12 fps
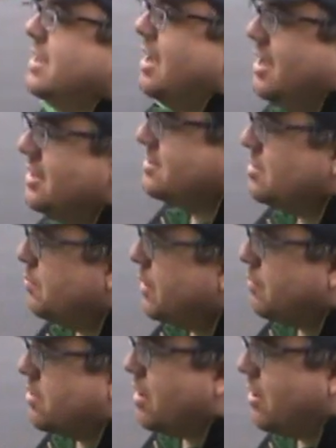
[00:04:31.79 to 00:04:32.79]
Uh, some
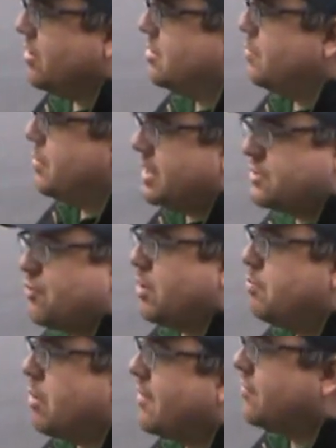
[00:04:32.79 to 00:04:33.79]
people call it the best
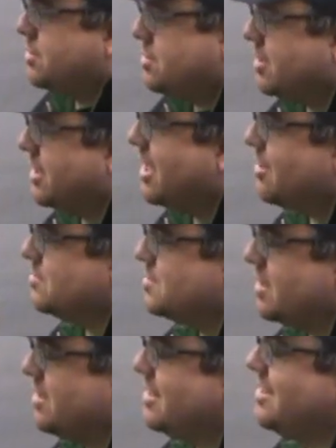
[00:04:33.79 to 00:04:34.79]
free breakfast you can get on
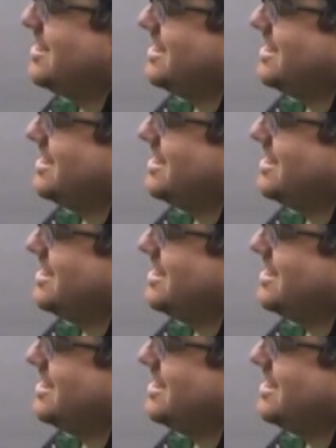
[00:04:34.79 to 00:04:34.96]
Sunday.